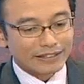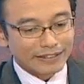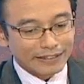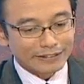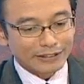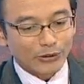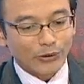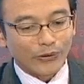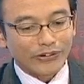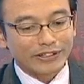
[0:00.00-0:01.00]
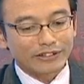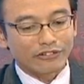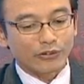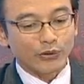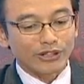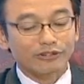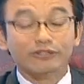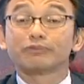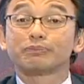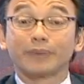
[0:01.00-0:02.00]
He is the co-owner of Queen's
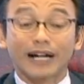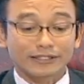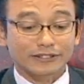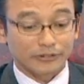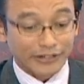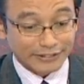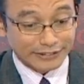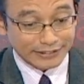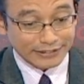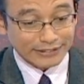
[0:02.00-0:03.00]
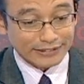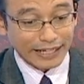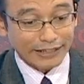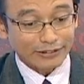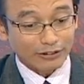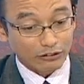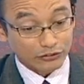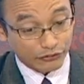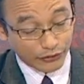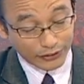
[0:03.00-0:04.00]
Park Rangers and of
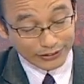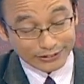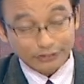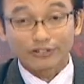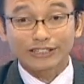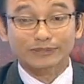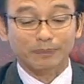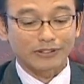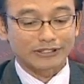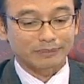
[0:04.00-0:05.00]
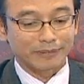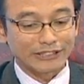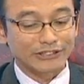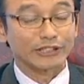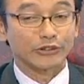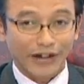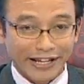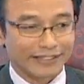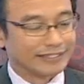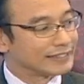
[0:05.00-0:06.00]
course Westports Malaysia
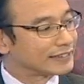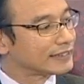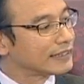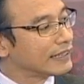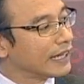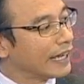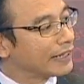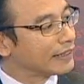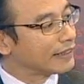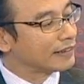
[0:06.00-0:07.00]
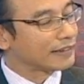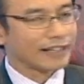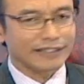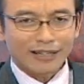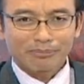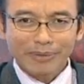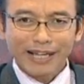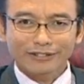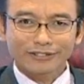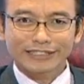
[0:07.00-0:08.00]
Dragons. And I'll come
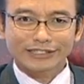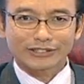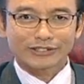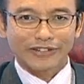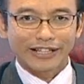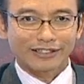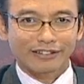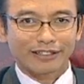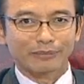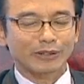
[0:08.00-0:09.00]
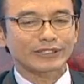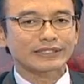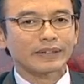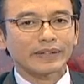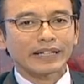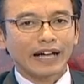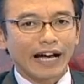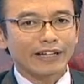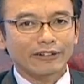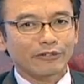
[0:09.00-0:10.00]
back to this dragon thing, because
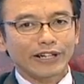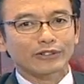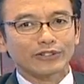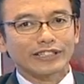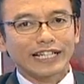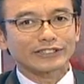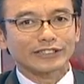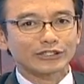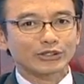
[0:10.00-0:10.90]
I went to a national